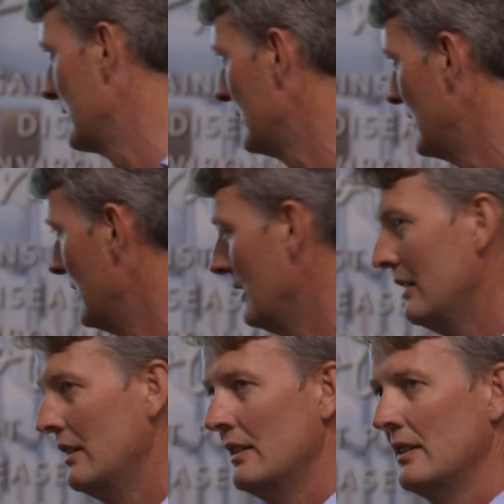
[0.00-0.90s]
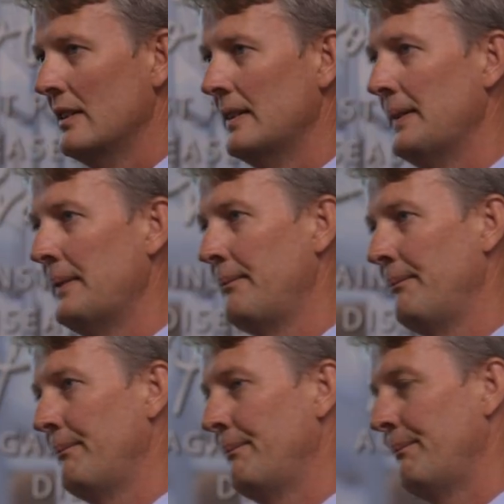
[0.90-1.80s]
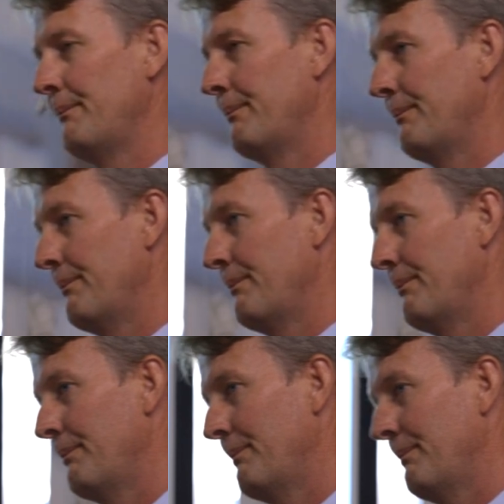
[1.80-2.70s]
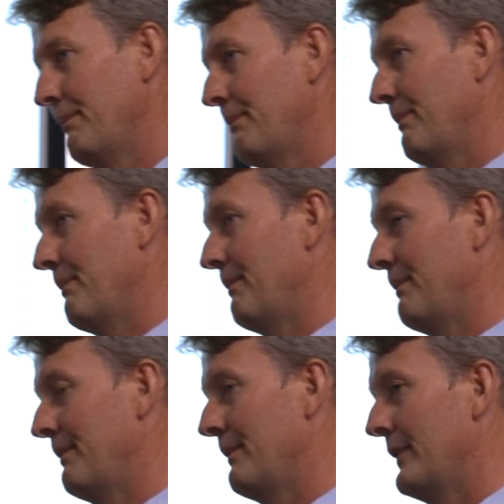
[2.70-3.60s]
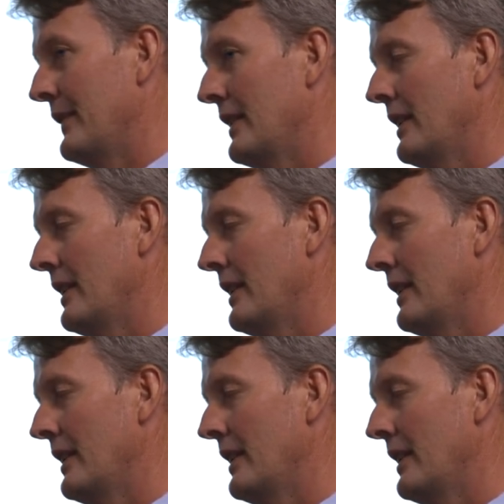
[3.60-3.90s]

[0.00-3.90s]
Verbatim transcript: All those additional nutrients would be really boosting your yields